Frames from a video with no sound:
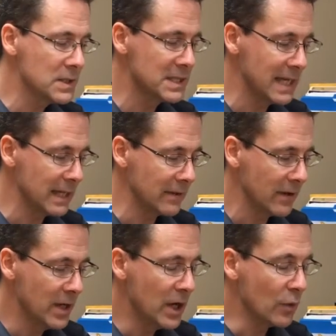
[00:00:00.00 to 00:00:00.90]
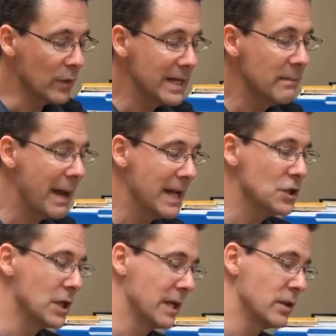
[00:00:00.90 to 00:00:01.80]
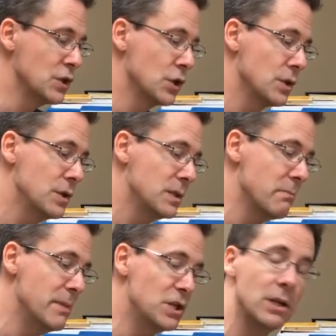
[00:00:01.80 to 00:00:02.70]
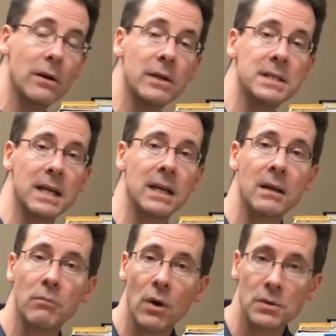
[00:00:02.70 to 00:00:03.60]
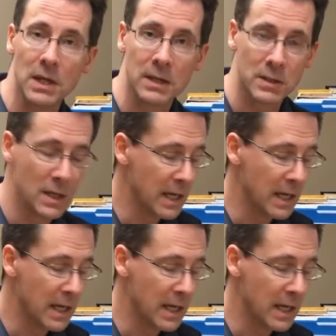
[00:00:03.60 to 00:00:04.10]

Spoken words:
Sent, reimagining the church's missionary sending process.